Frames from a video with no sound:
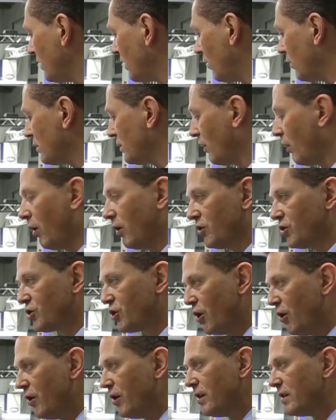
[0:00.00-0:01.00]
done also on
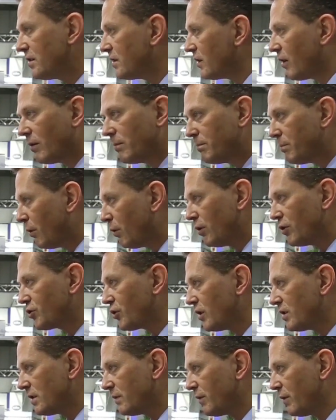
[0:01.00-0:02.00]
shirts, on
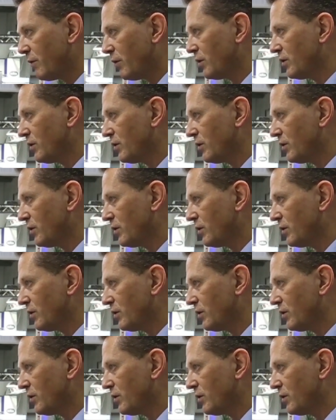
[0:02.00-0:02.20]
polo shirts if